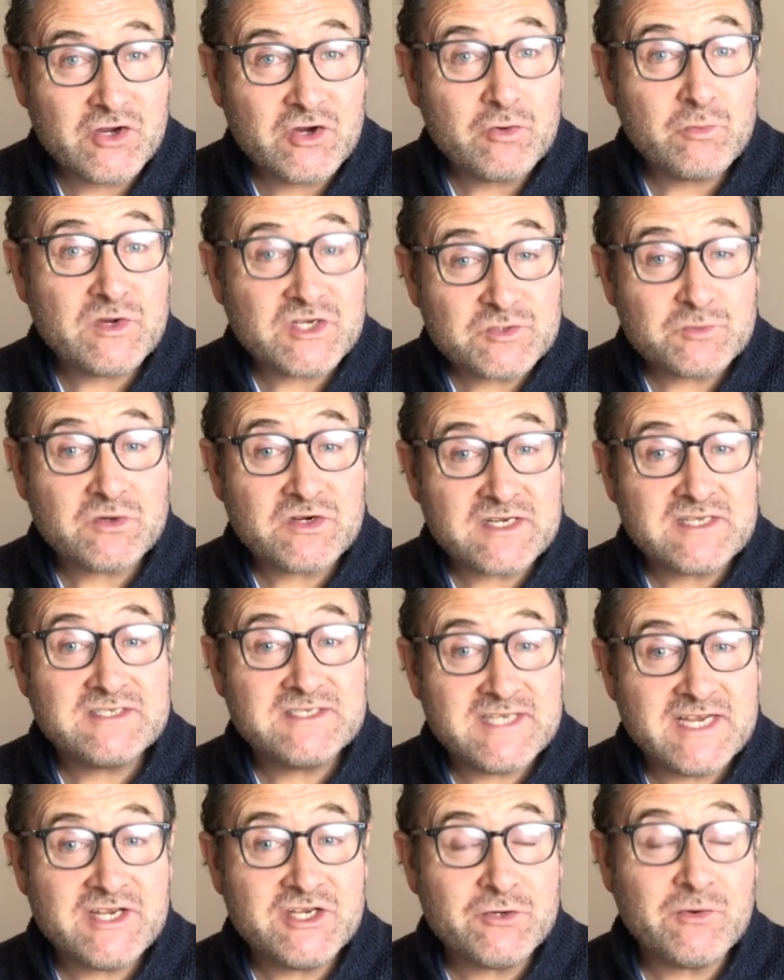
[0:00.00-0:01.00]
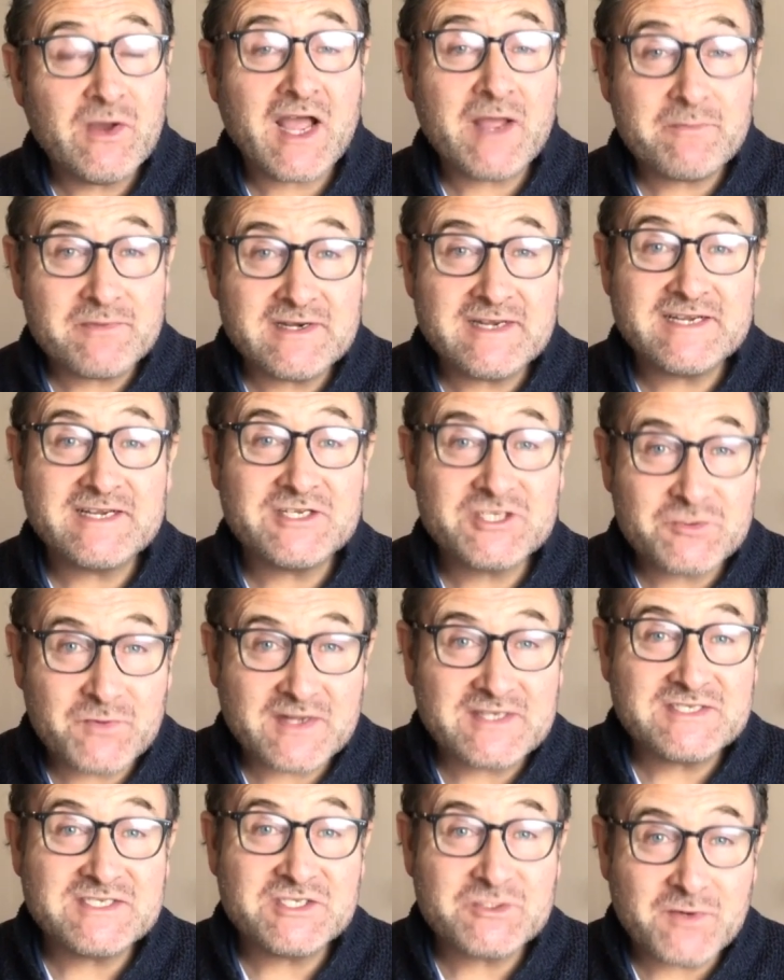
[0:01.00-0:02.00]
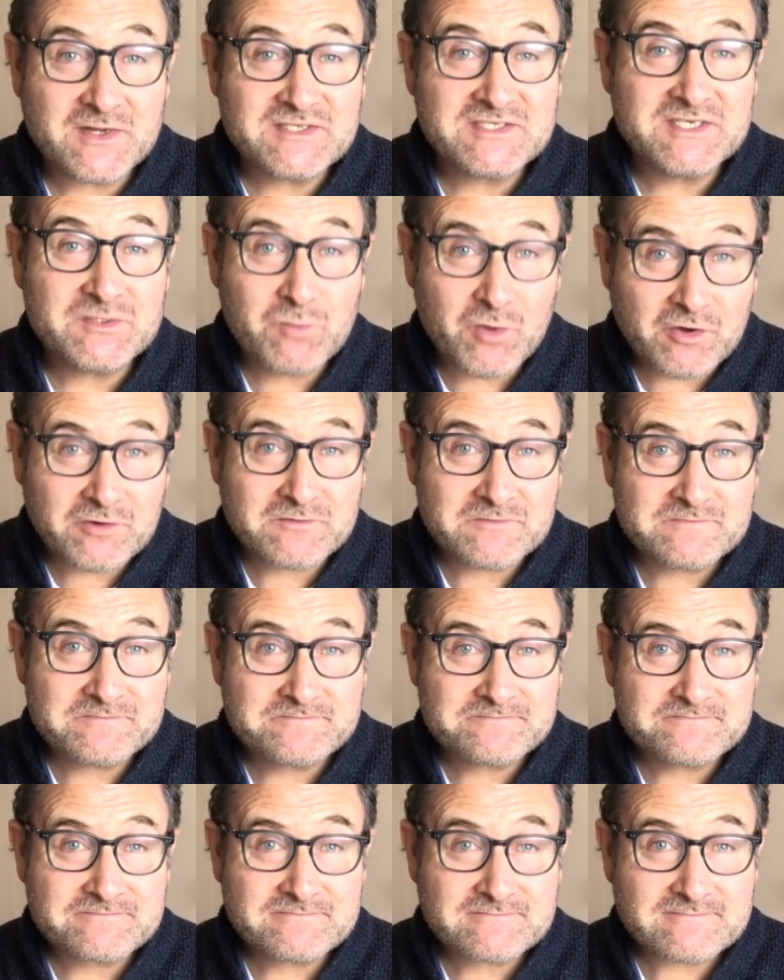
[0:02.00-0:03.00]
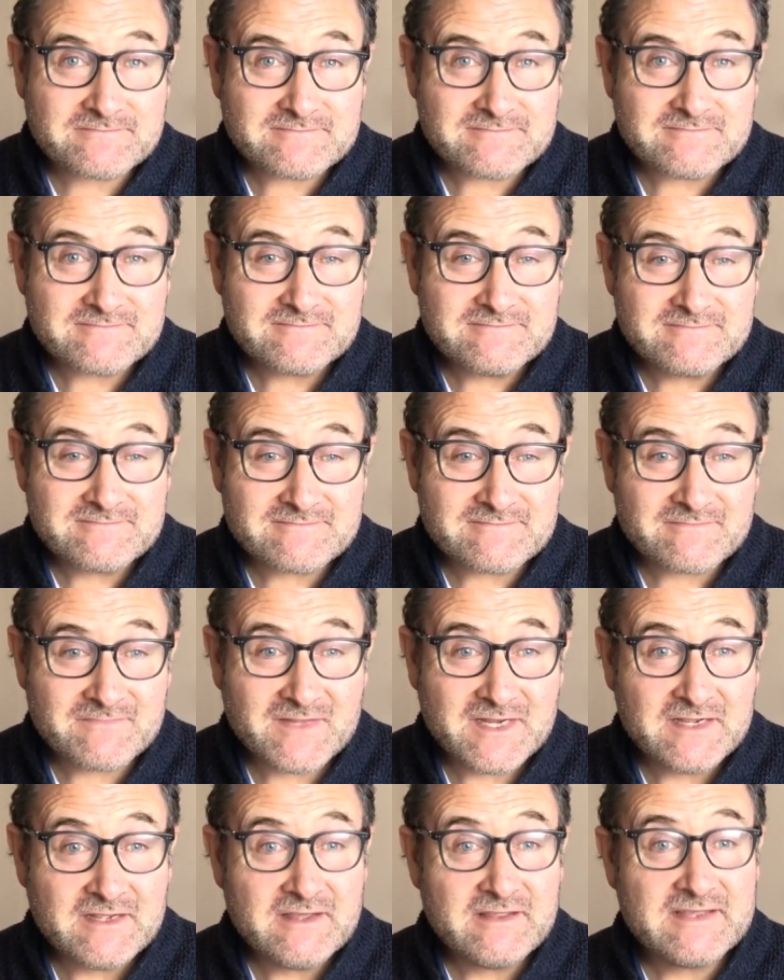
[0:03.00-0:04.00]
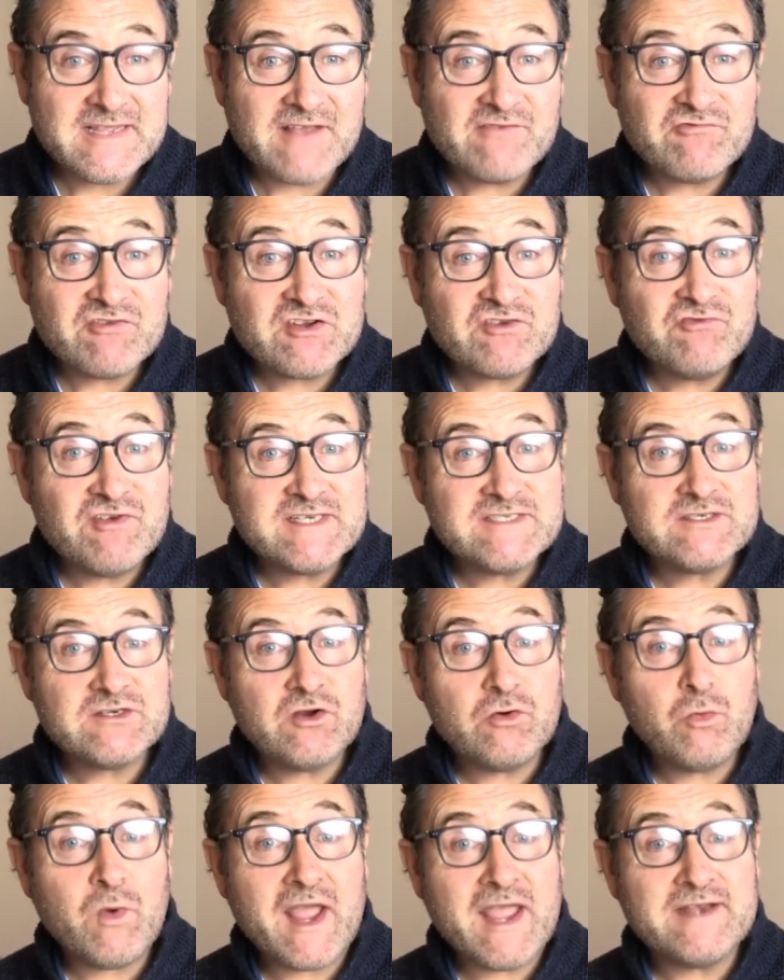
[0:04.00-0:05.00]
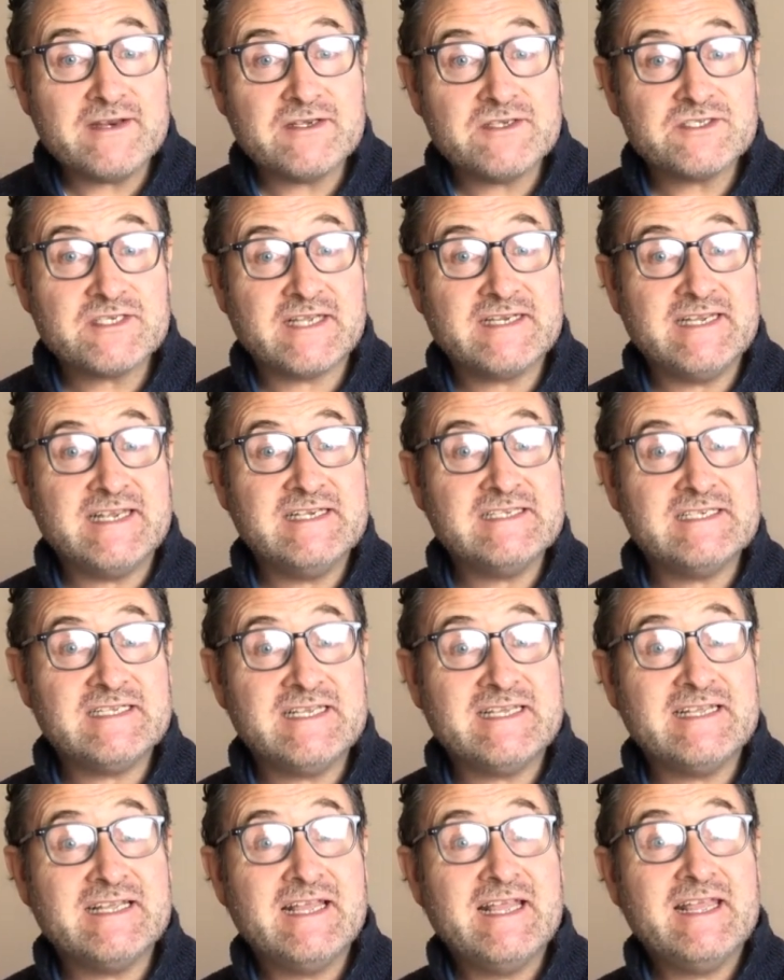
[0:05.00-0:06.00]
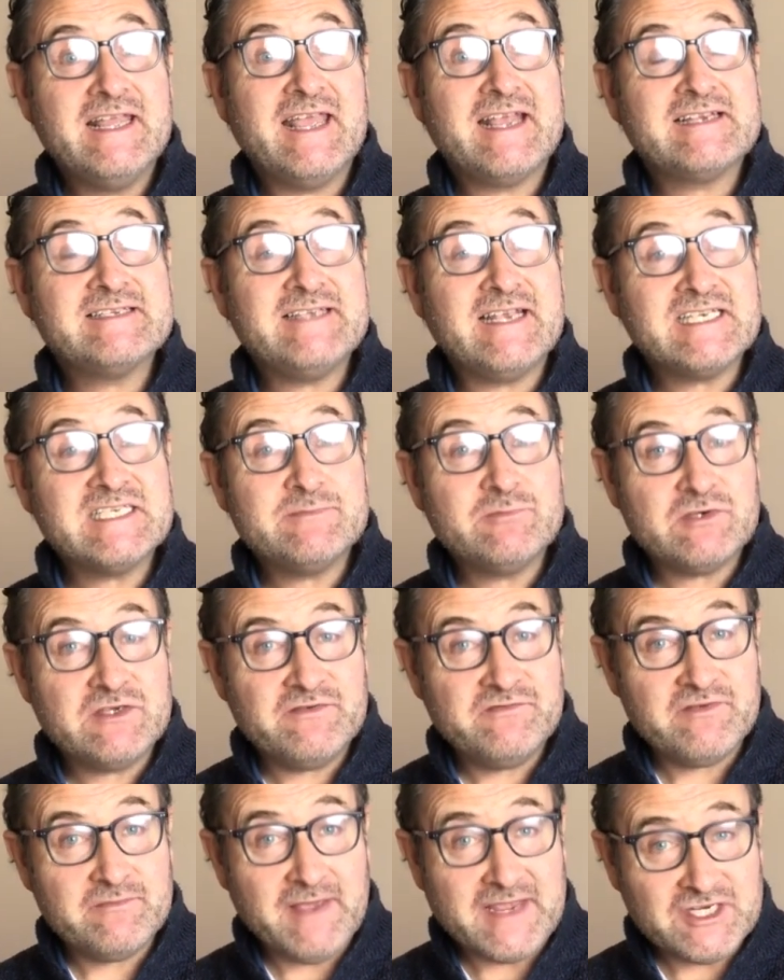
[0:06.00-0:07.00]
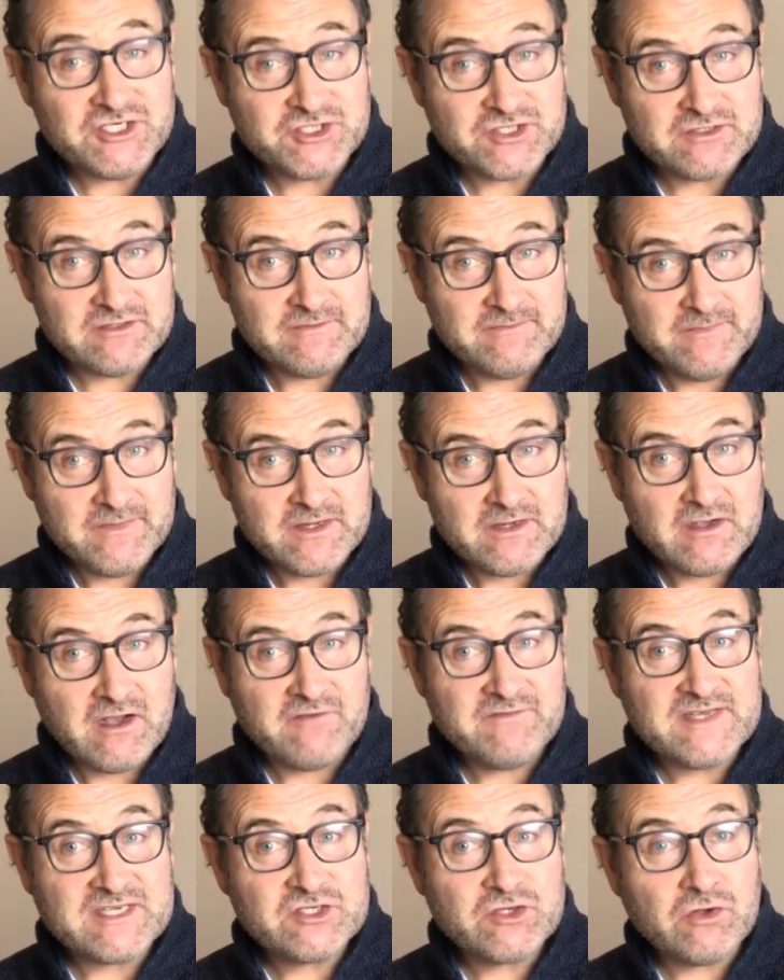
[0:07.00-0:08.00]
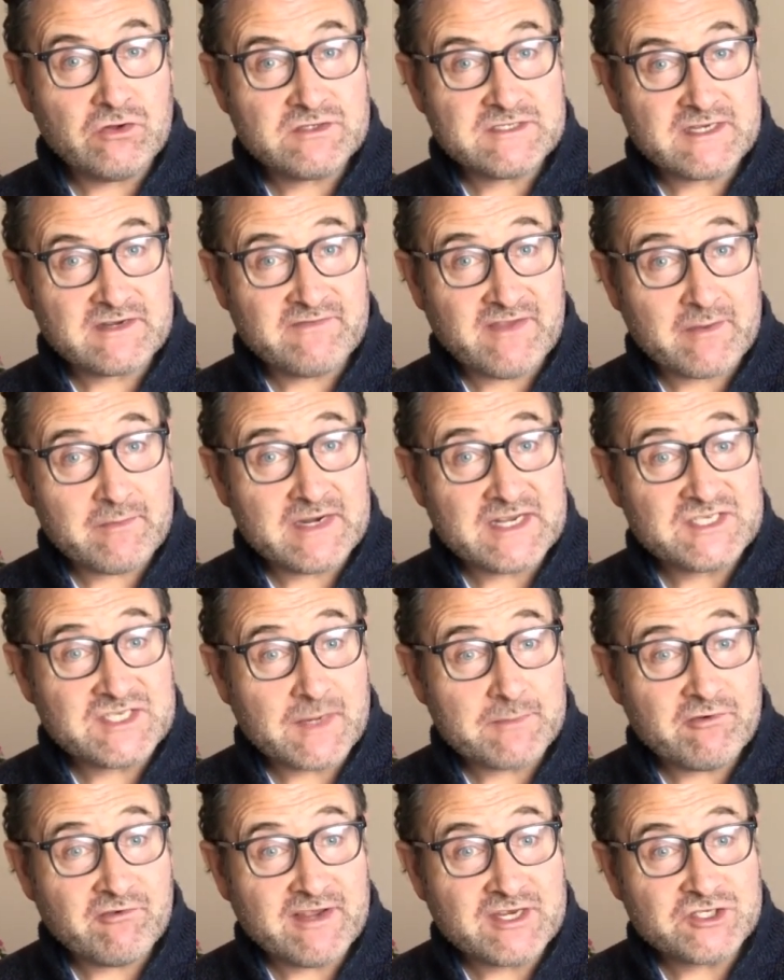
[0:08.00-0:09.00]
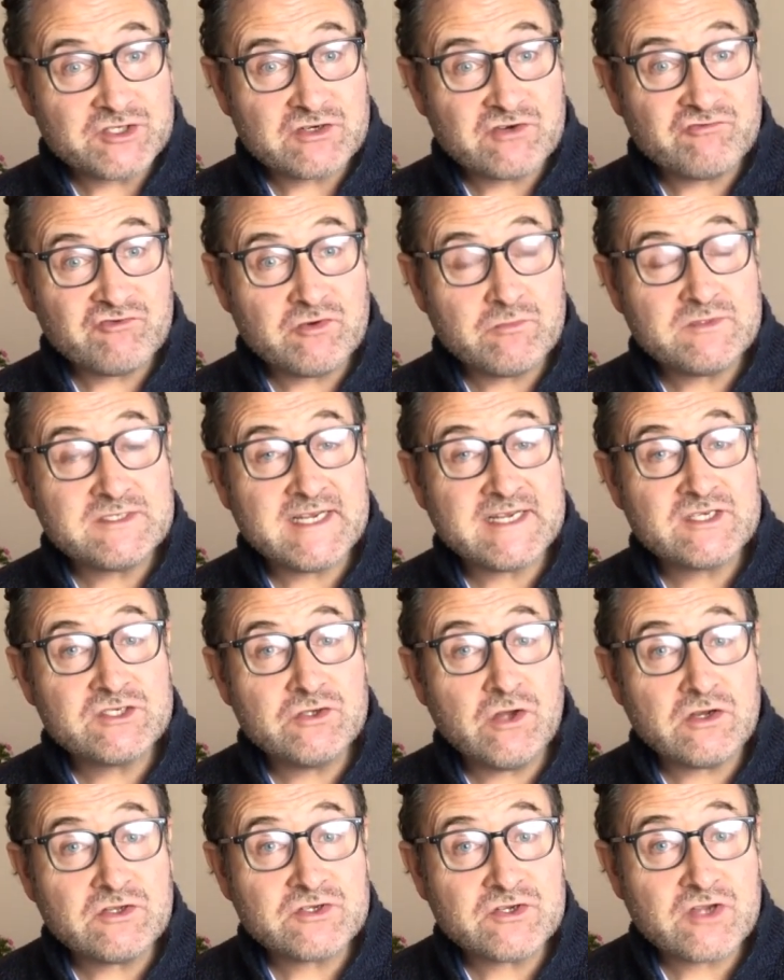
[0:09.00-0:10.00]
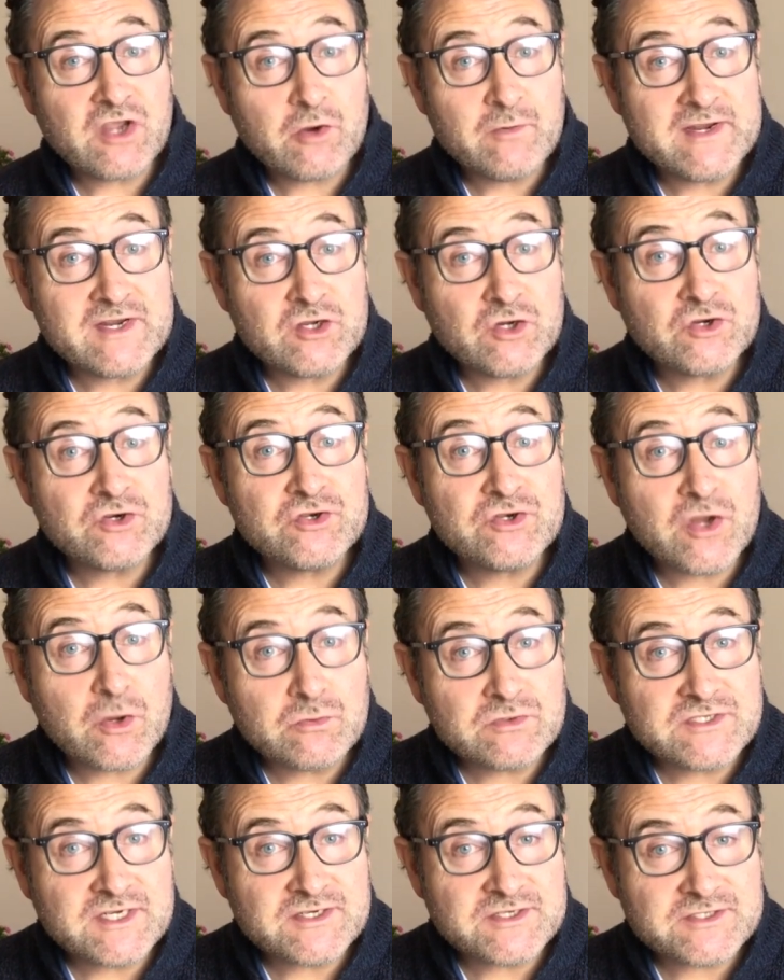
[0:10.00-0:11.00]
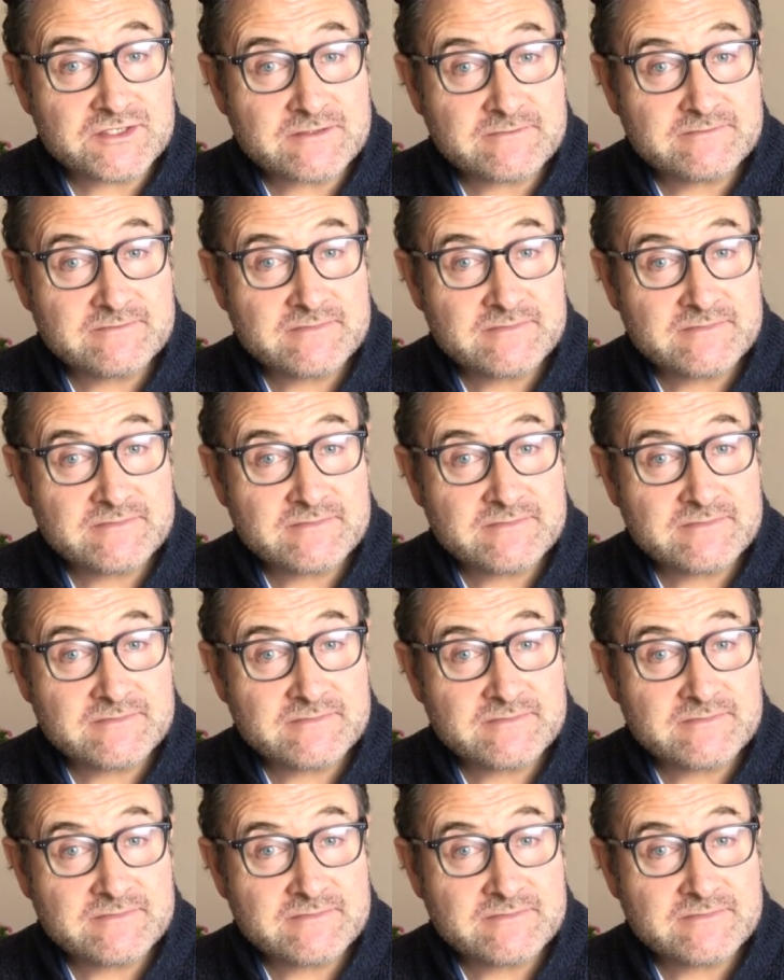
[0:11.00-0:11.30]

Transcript: which will continue happening in 2021. The ever-increasing awareness and easily accessible information of these cultic family separation groups is not going unnoticed.